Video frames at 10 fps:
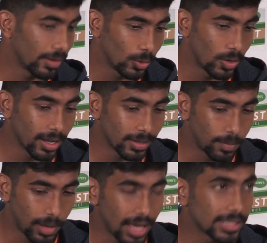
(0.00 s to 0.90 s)
you
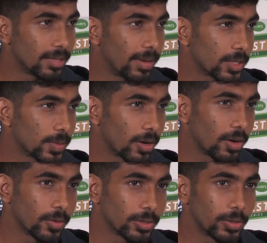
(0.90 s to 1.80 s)
can't blast the batsman out.
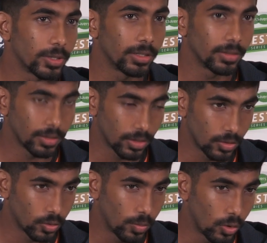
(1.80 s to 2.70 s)
I was looking
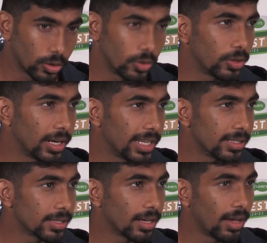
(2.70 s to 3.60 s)
to bowl good
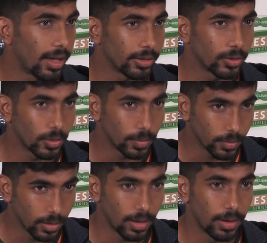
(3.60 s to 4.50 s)
lengths and, you know,
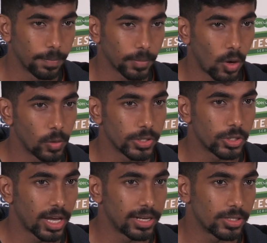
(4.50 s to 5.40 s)
uh, always
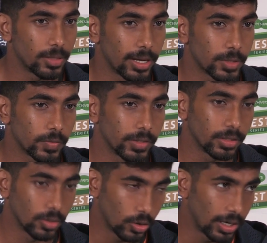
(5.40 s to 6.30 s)
challenge the batsman
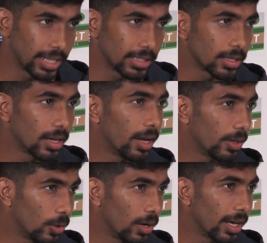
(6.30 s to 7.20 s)
with good lengths
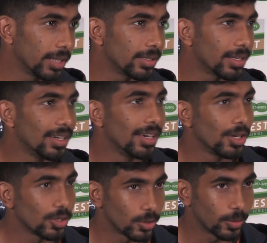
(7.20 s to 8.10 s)
and good lines.
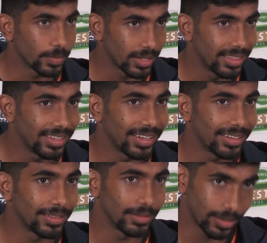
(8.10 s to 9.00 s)
So in the
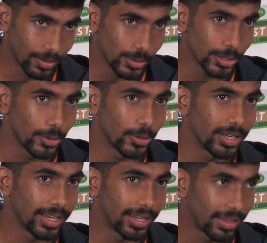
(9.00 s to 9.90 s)
end, it was a good
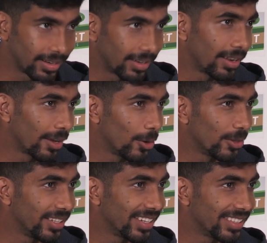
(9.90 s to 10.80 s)
day and I
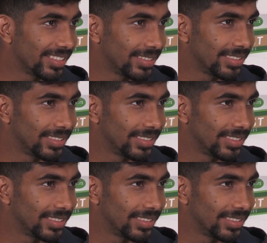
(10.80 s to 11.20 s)
got the edge.